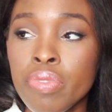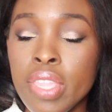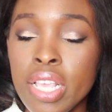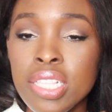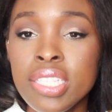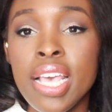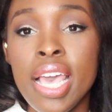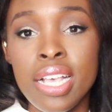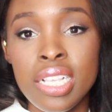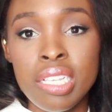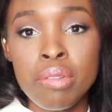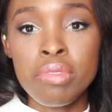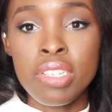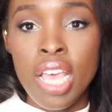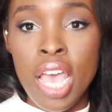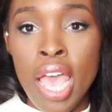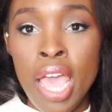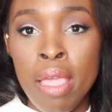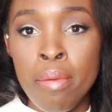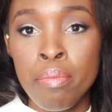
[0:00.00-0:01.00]
They take some
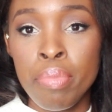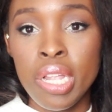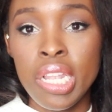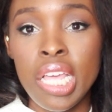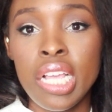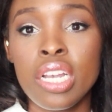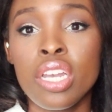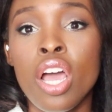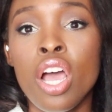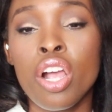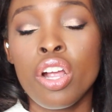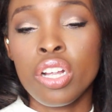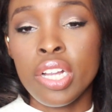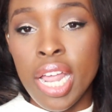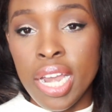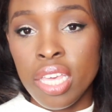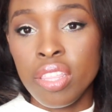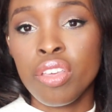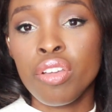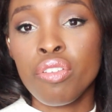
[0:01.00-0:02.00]
time, but like not
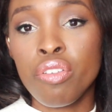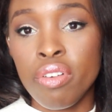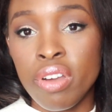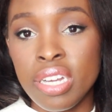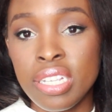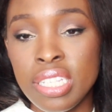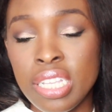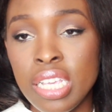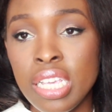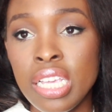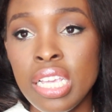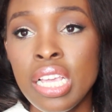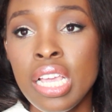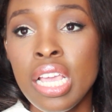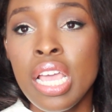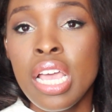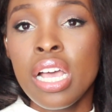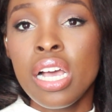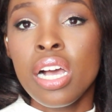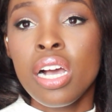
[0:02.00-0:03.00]
anything crazy.
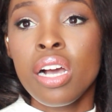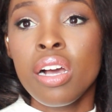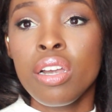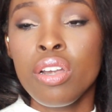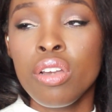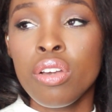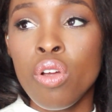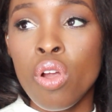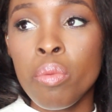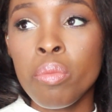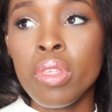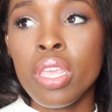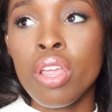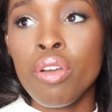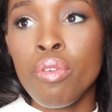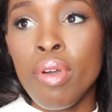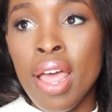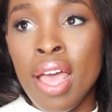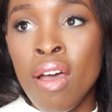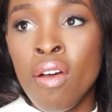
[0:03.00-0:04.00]
Normally
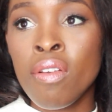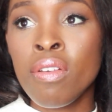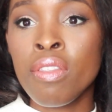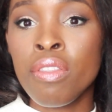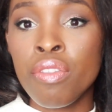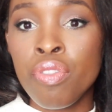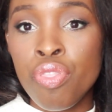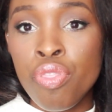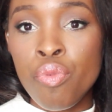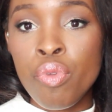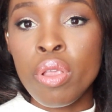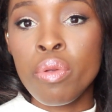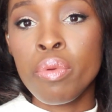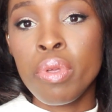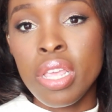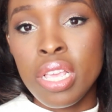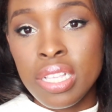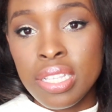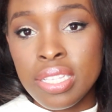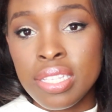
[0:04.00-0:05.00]
around three
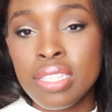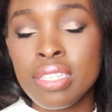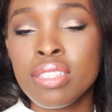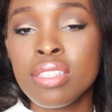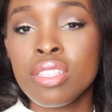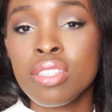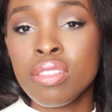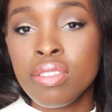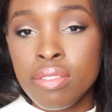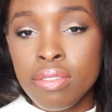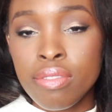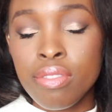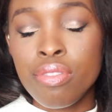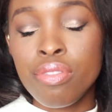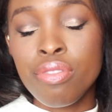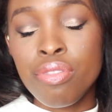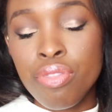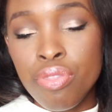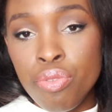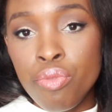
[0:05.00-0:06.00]
weeks,
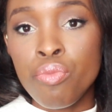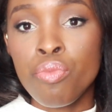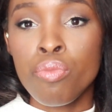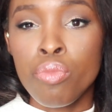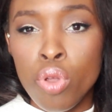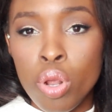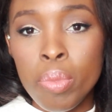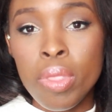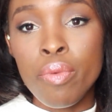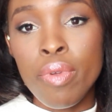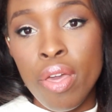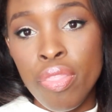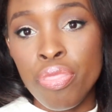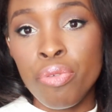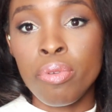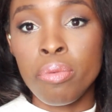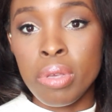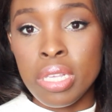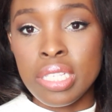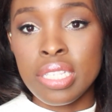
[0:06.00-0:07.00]
th normally around
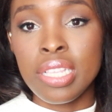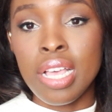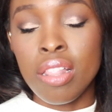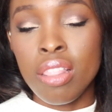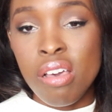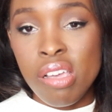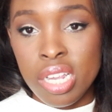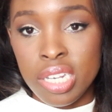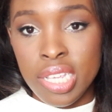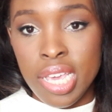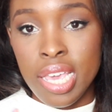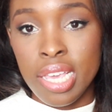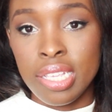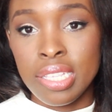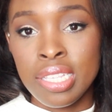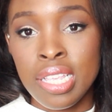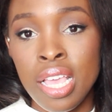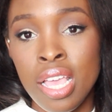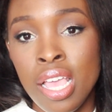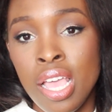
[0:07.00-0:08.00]
three weeks is how long it
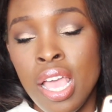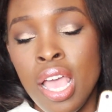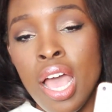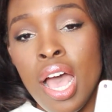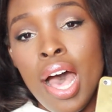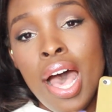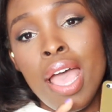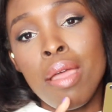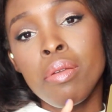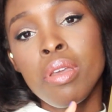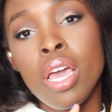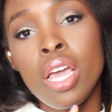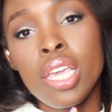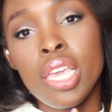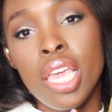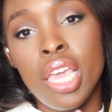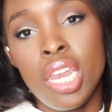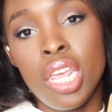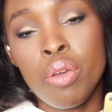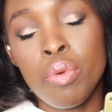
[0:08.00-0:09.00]
takes. I'm
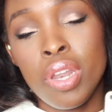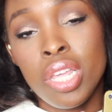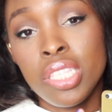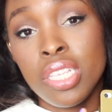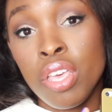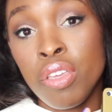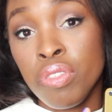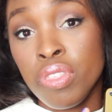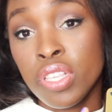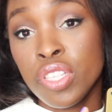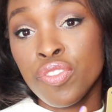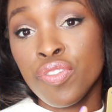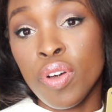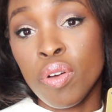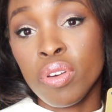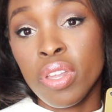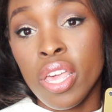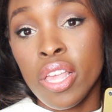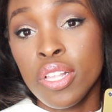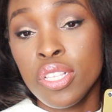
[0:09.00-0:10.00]
not kidding when I tell you this
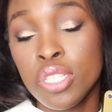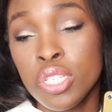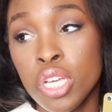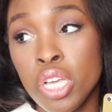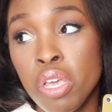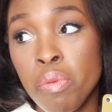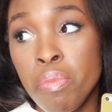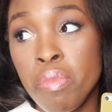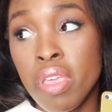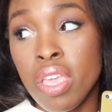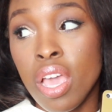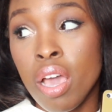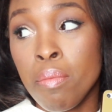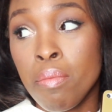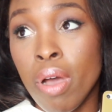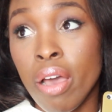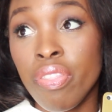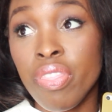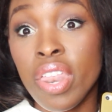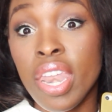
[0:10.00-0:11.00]
phone case took me a
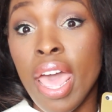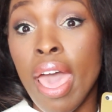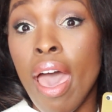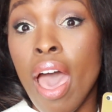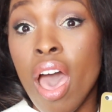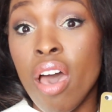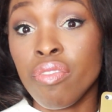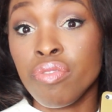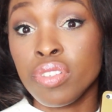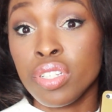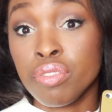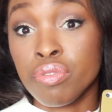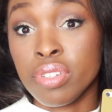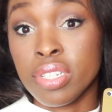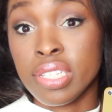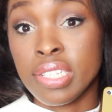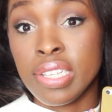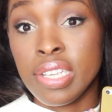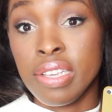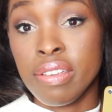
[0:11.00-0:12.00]
month and a half to
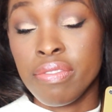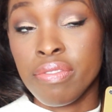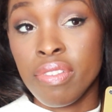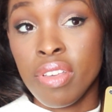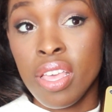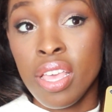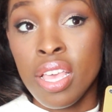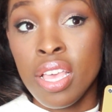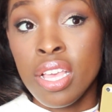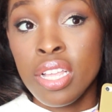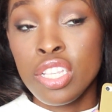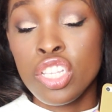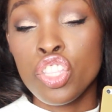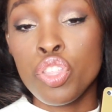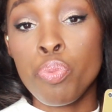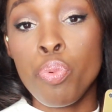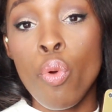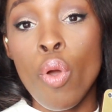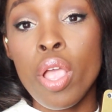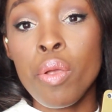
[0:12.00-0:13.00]
receive.
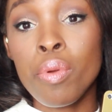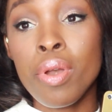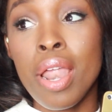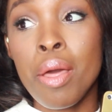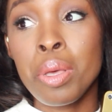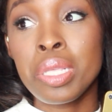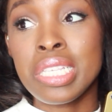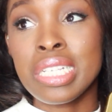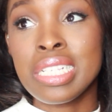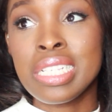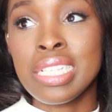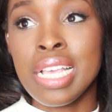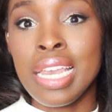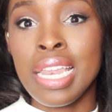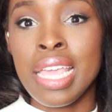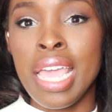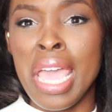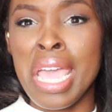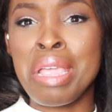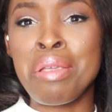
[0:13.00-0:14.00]
To the point where I was like
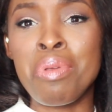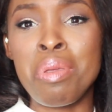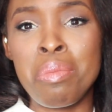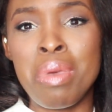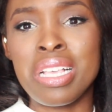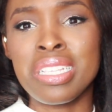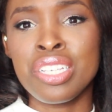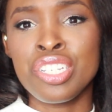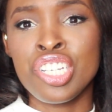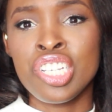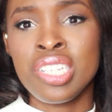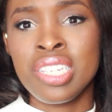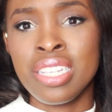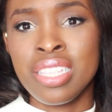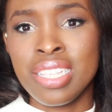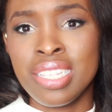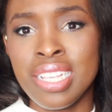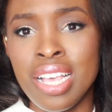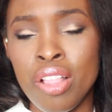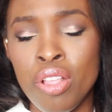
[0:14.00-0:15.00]
sending angry messages
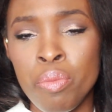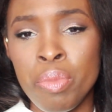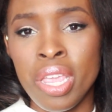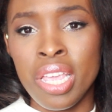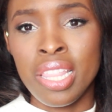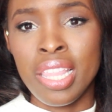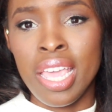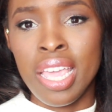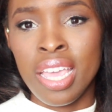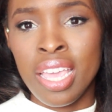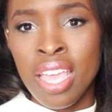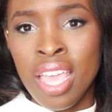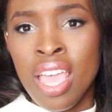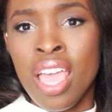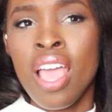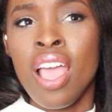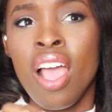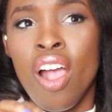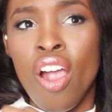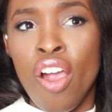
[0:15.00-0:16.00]
to the seller being like,
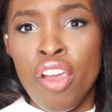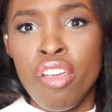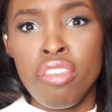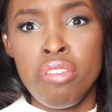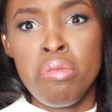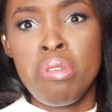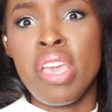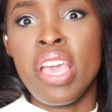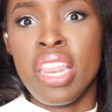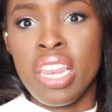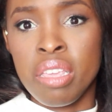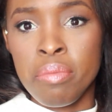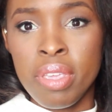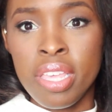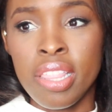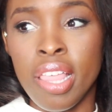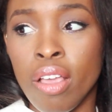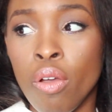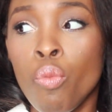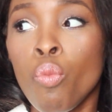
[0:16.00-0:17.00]
are you kidding
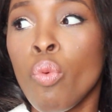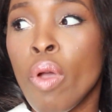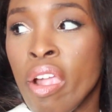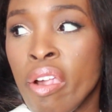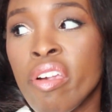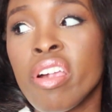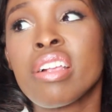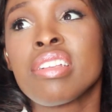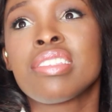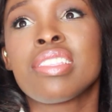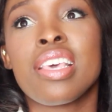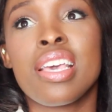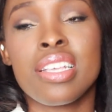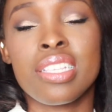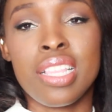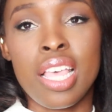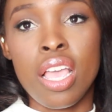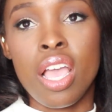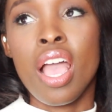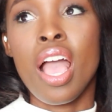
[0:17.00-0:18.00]
me? Like, where is
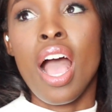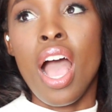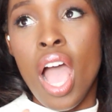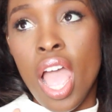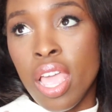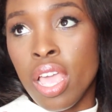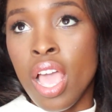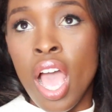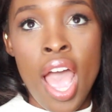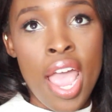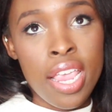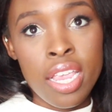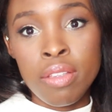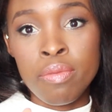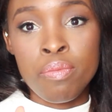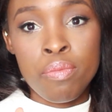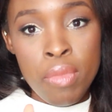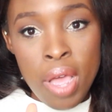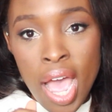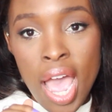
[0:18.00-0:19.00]
this? Like, I, I,
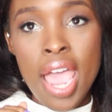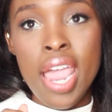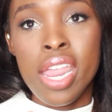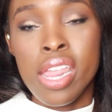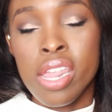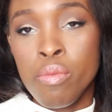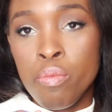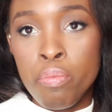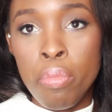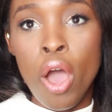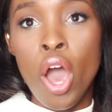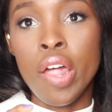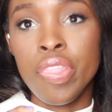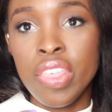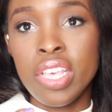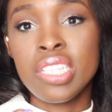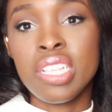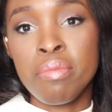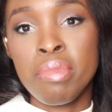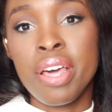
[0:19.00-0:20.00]
I
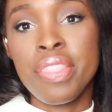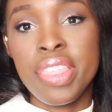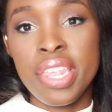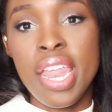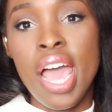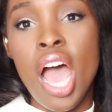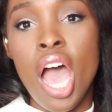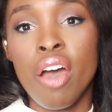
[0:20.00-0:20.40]
bought this a month and a